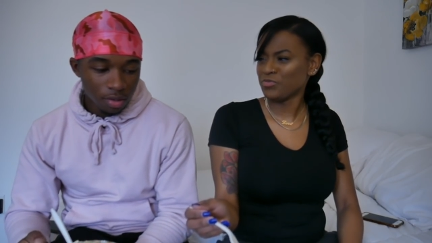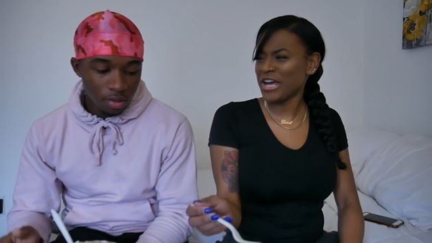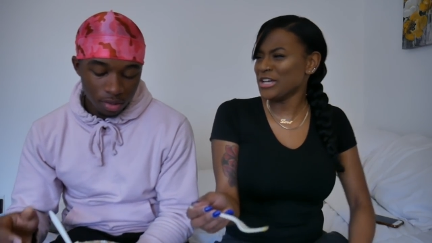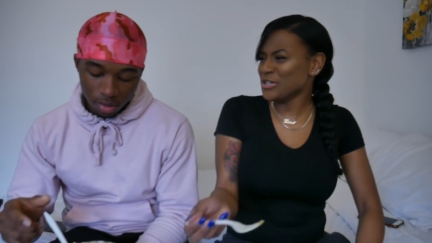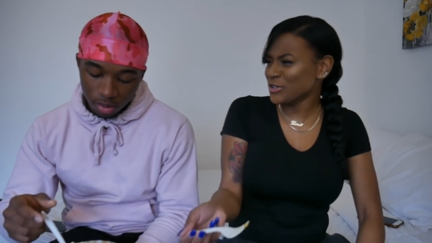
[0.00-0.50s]

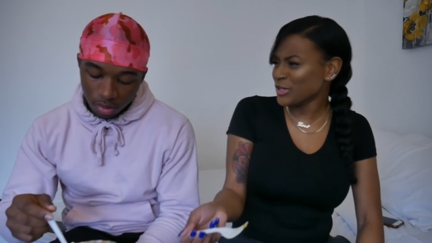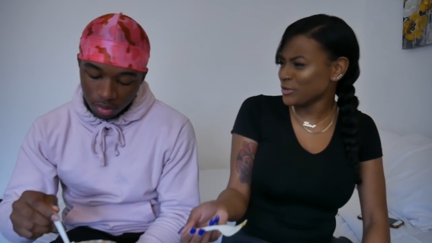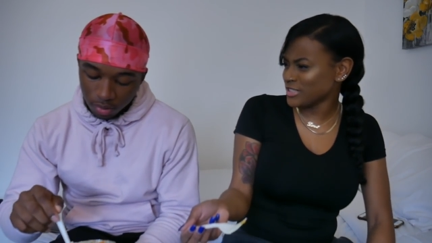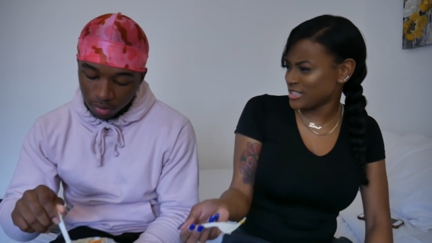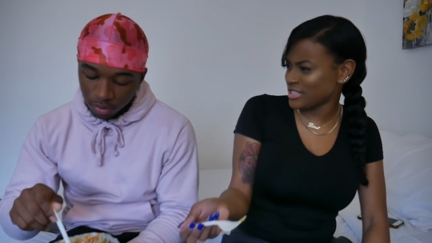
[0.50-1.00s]
Speaker 1: How you don't know what
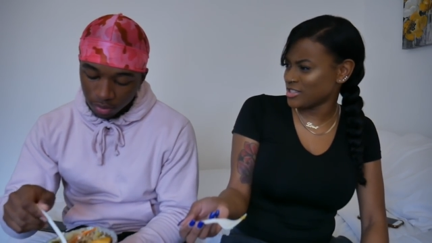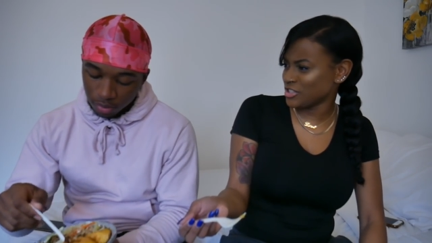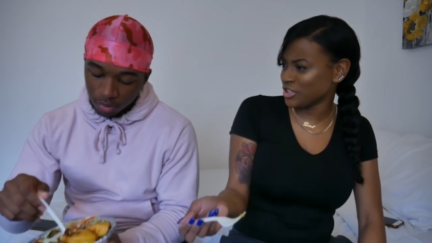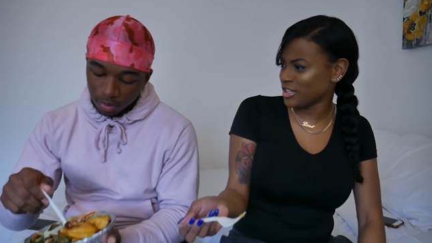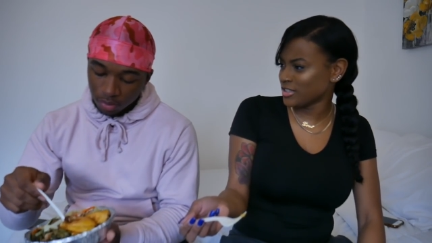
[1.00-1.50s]
this is and
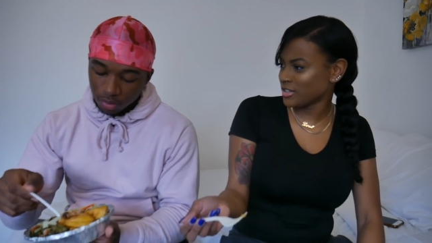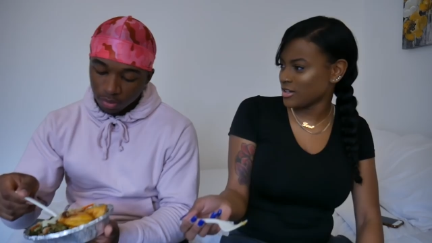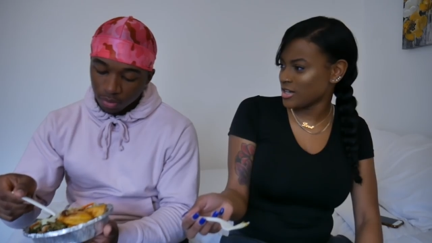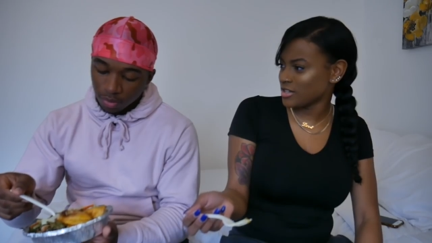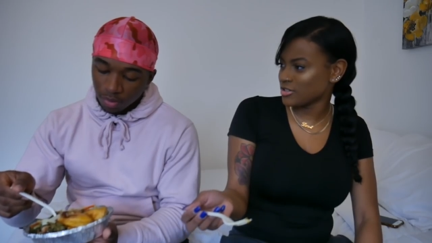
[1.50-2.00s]
you're
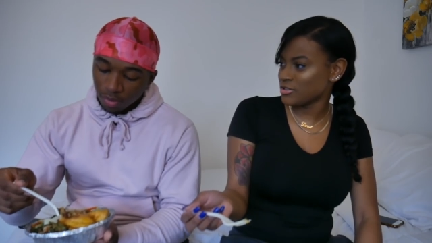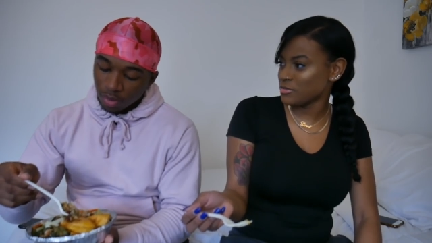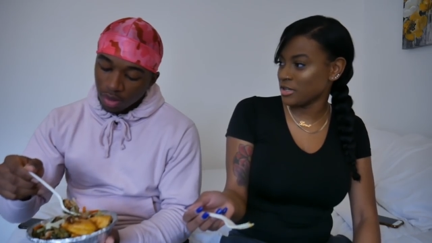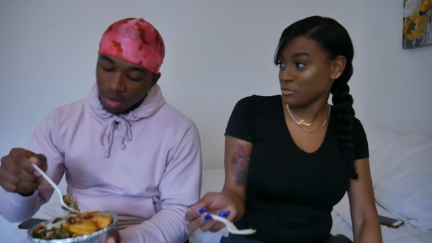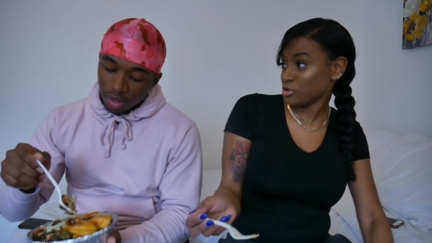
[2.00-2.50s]
uh,
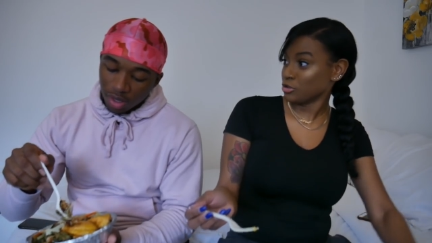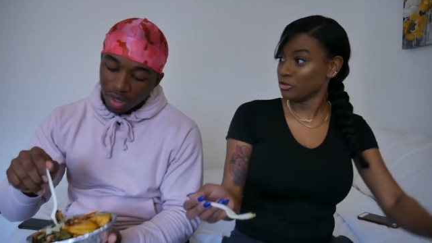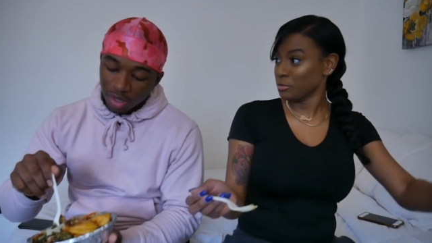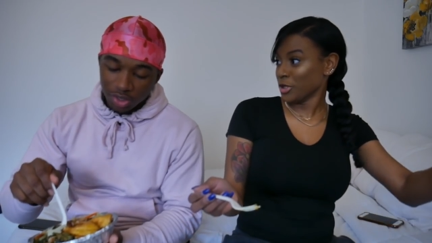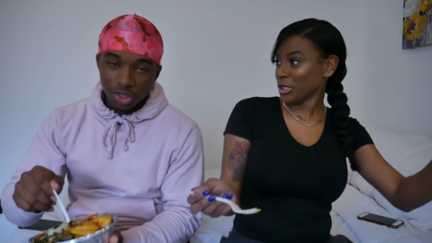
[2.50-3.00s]
Caribbean, Mister
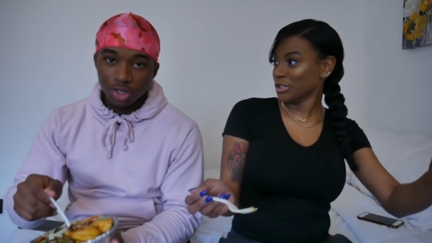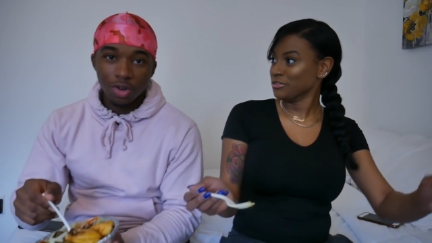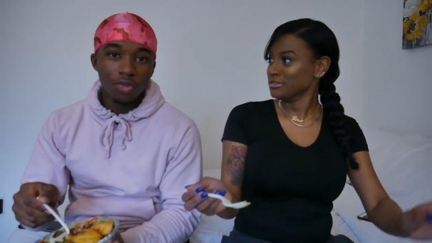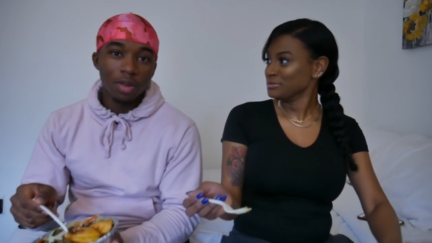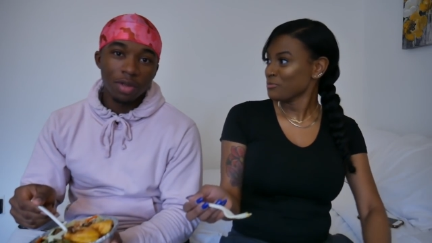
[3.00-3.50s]
Speaker 2: Caribbean? Because
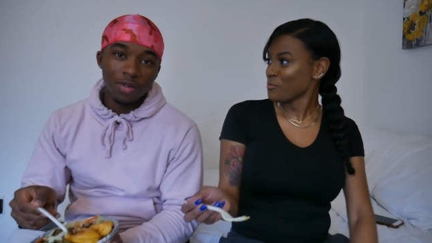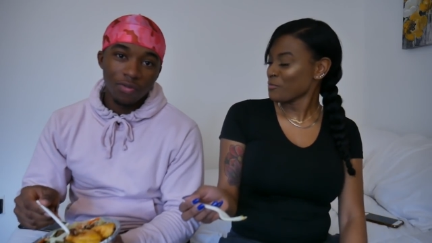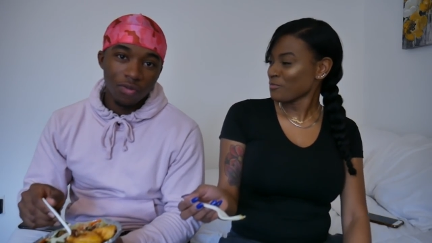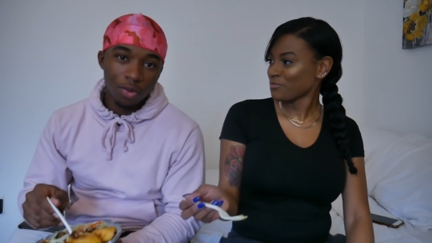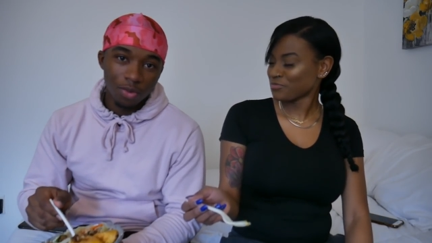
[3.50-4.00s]
Caribbean
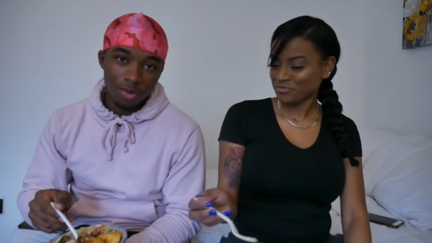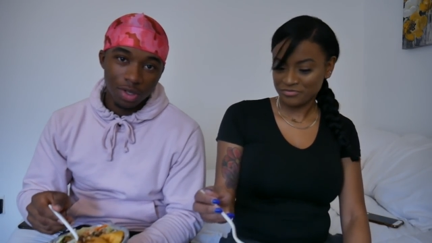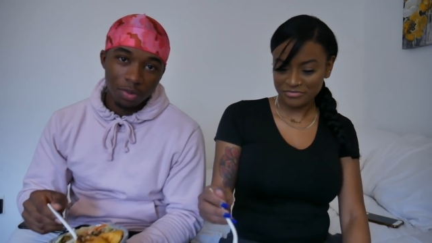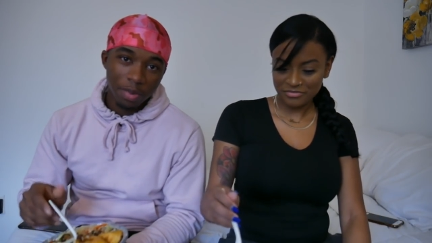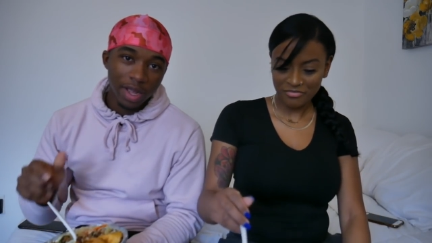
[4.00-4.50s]
food.
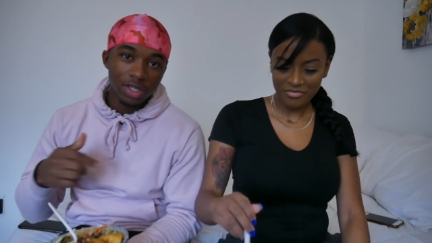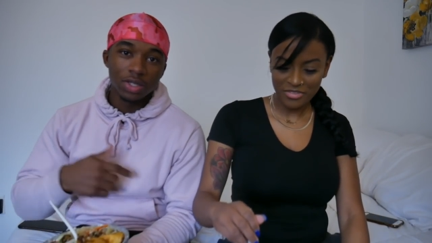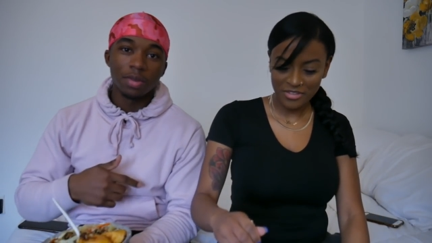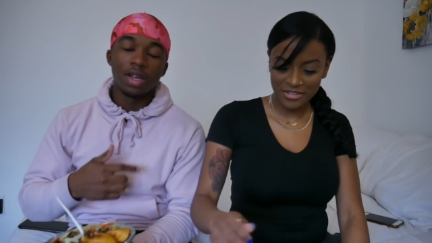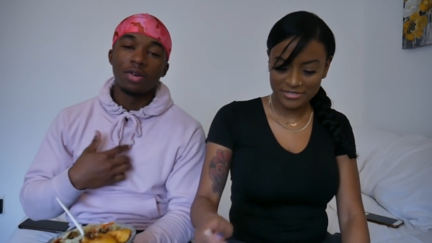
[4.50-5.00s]
Back in
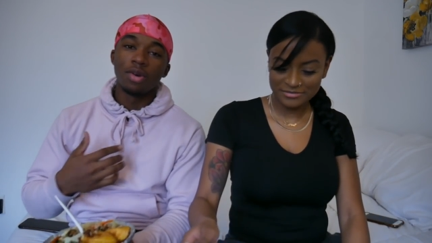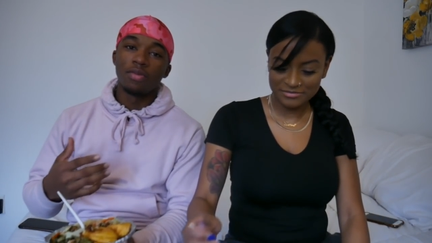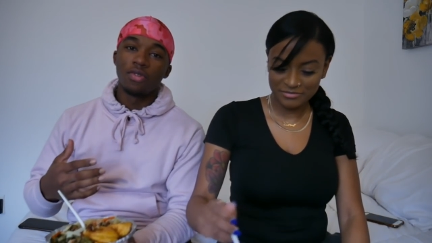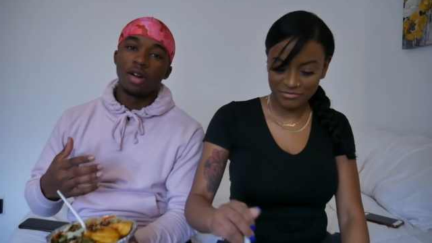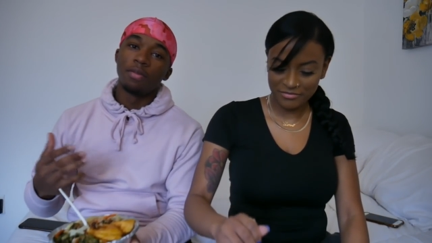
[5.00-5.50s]
Jamaica, where I'm
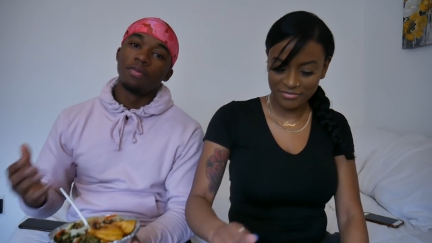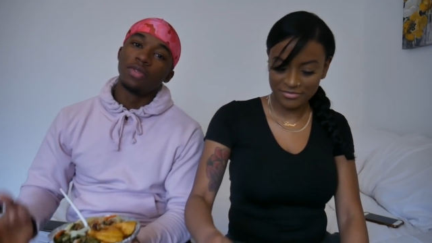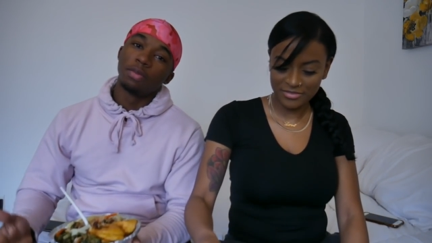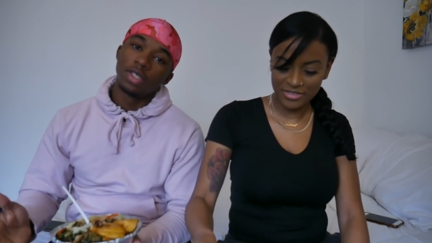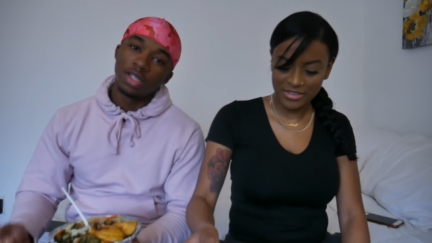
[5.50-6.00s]
from,
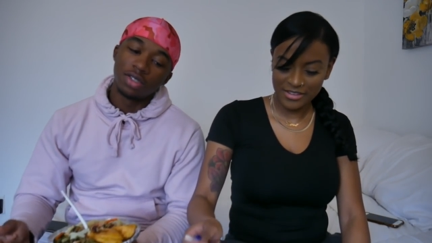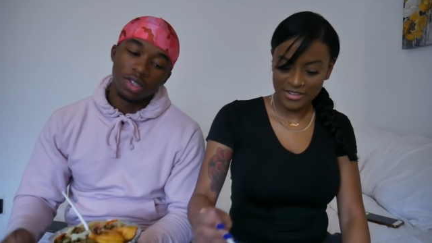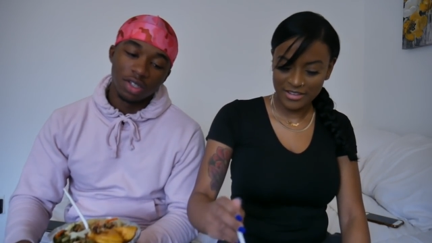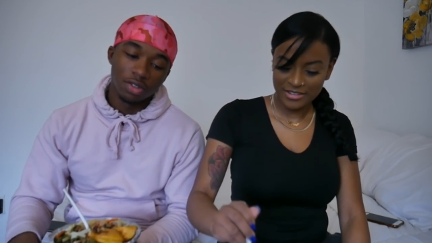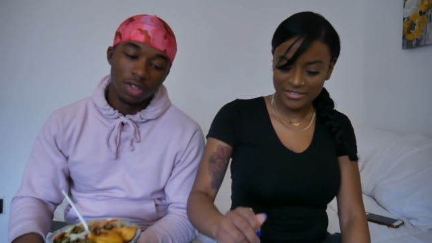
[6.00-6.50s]
the potatoes look
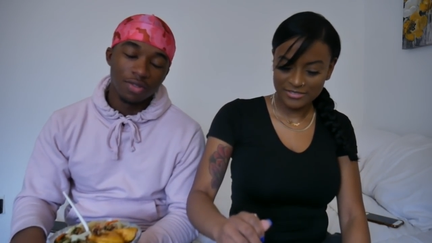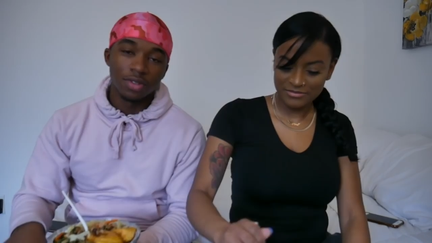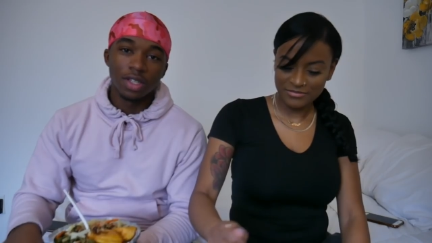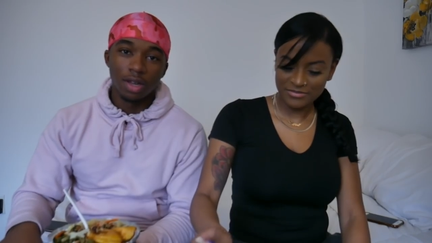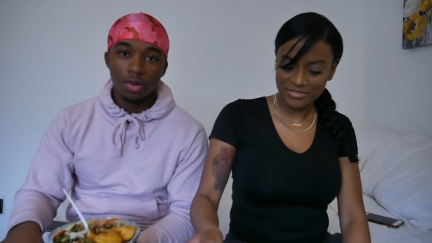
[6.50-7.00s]
a little different
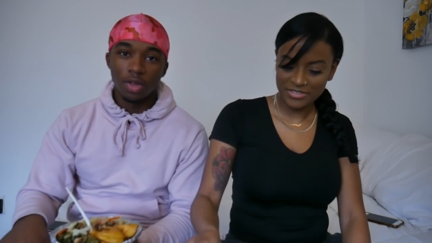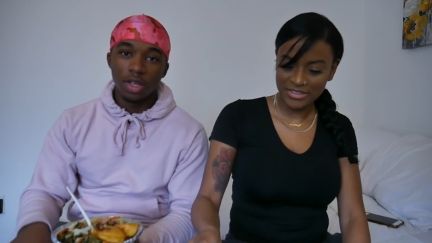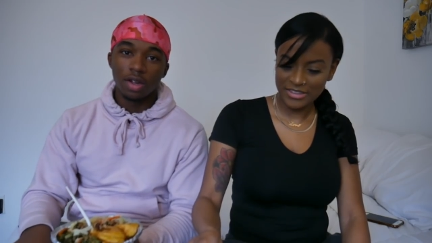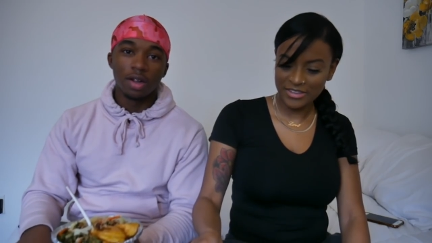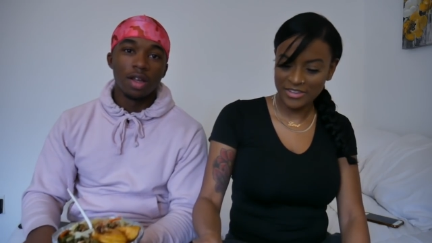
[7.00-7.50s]
than you do
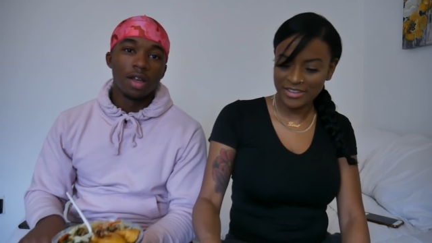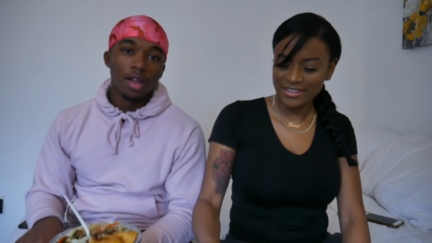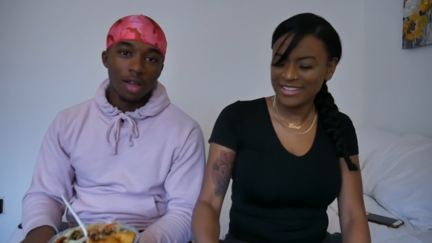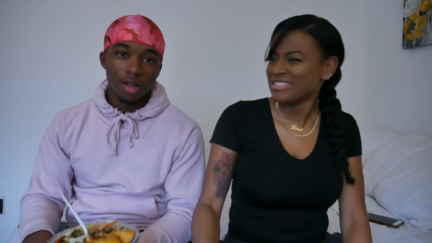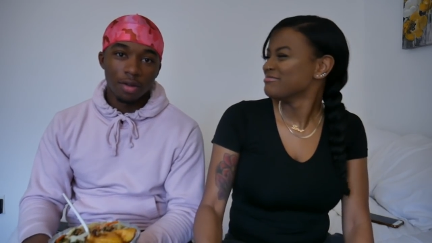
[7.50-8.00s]
here.
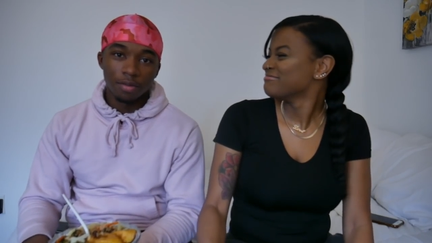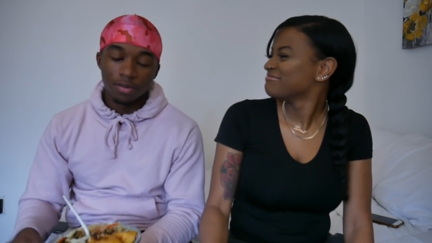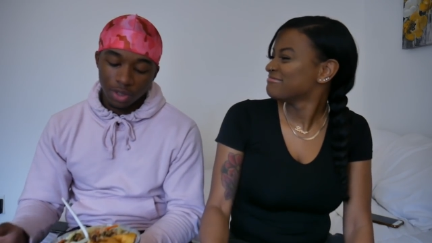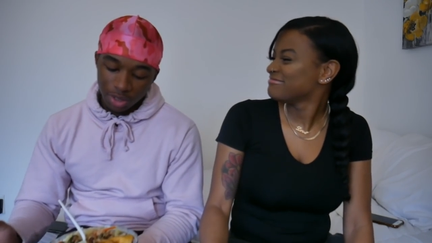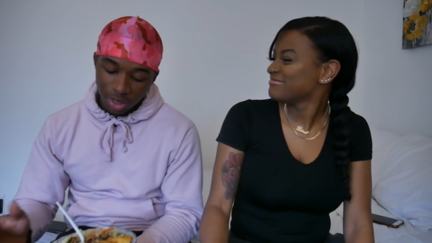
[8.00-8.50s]
Um, just